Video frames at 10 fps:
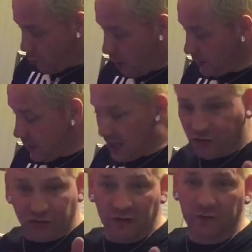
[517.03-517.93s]
One
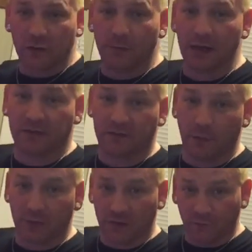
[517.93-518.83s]
day she's gonna make
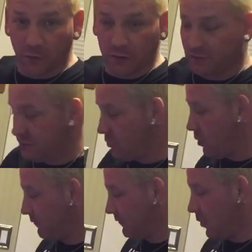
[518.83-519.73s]
something for us
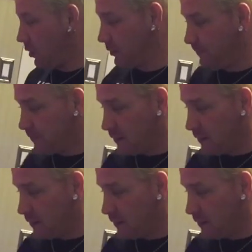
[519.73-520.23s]
too on vlog.